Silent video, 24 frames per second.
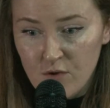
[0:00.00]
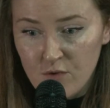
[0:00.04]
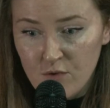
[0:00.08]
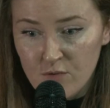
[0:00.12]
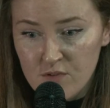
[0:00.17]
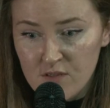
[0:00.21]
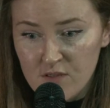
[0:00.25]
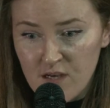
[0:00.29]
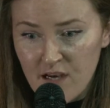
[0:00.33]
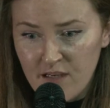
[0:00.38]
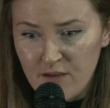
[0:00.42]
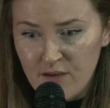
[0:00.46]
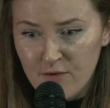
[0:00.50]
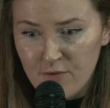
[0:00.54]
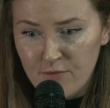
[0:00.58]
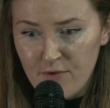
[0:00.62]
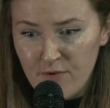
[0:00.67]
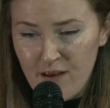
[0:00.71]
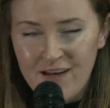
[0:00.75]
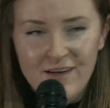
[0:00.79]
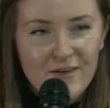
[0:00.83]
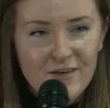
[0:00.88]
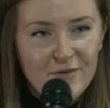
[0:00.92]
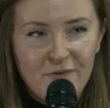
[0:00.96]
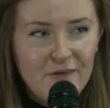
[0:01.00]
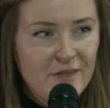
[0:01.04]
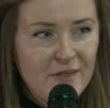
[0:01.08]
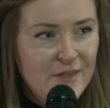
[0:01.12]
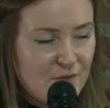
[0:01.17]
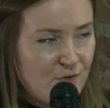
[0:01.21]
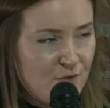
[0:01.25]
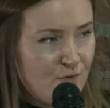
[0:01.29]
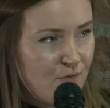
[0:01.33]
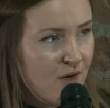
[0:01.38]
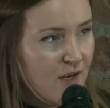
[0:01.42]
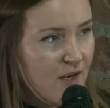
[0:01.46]
those kind of end of
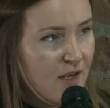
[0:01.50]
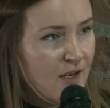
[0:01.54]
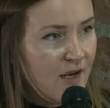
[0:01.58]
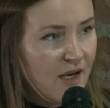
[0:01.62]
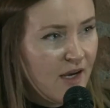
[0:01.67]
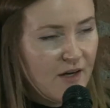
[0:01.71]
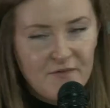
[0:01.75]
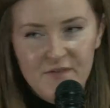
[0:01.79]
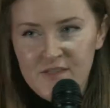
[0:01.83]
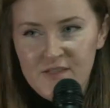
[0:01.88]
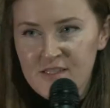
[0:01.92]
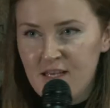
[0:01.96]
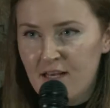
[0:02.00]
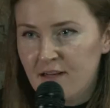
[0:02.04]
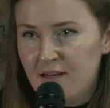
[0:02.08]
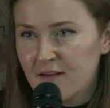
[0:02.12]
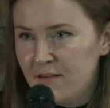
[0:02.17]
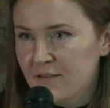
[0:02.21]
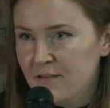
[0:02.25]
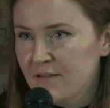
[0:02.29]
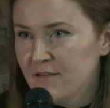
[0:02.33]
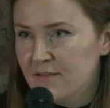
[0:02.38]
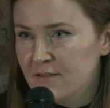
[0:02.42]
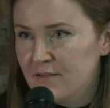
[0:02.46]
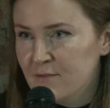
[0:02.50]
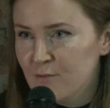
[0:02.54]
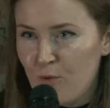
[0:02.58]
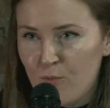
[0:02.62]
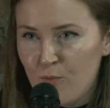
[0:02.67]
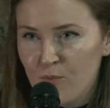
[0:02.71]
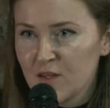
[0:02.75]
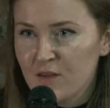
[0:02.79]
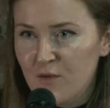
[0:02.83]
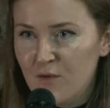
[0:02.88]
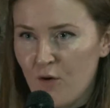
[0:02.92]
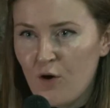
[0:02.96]
history, kind of settled,
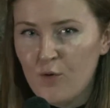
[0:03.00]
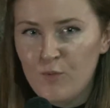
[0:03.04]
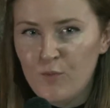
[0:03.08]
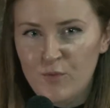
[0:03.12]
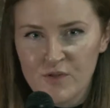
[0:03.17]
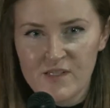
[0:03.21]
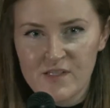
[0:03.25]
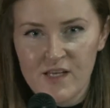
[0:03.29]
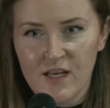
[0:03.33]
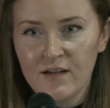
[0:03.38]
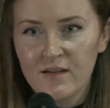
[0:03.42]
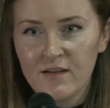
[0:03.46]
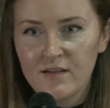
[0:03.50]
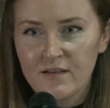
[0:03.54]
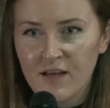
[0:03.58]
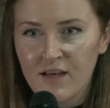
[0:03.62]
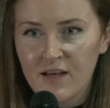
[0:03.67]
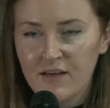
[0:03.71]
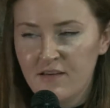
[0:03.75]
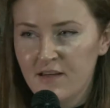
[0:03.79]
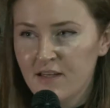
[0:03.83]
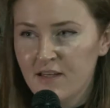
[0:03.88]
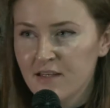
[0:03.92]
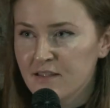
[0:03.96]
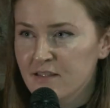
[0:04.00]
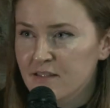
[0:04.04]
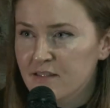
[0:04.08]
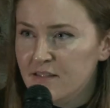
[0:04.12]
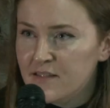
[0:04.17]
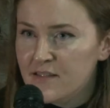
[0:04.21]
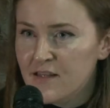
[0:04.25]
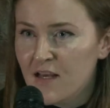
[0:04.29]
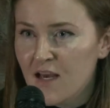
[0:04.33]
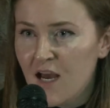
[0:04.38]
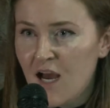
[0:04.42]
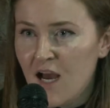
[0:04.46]
what we thought were settled
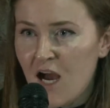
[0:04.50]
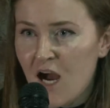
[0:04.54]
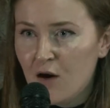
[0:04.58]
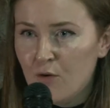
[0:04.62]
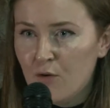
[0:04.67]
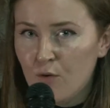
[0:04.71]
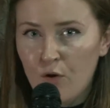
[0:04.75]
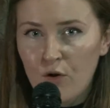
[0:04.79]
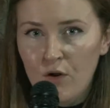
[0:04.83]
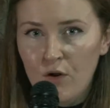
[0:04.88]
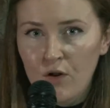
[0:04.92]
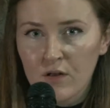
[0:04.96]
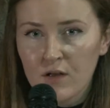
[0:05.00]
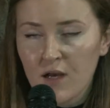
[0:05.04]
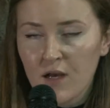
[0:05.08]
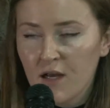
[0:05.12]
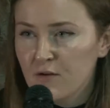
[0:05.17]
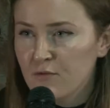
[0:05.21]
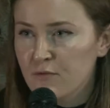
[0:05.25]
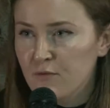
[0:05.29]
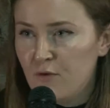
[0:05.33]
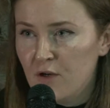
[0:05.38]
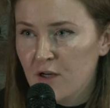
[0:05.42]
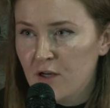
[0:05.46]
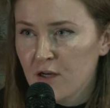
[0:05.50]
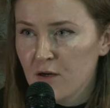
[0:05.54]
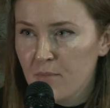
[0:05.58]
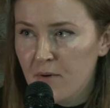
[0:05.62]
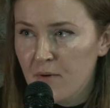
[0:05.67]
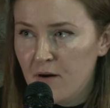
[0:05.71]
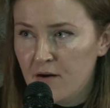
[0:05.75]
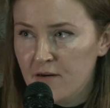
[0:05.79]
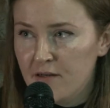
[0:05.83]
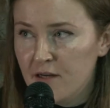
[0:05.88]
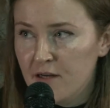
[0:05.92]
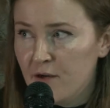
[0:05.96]
ideas are all kind of falling
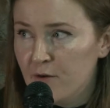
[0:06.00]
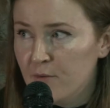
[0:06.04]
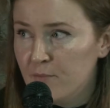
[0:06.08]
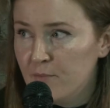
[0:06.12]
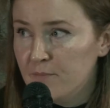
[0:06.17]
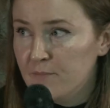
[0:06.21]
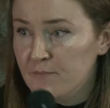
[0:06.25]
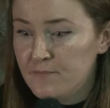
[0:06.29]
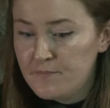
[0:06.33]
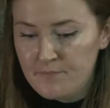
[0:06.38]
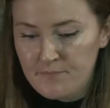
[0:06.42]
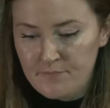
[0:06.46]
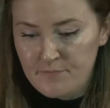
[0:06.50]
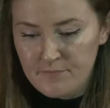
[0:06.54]
apart now.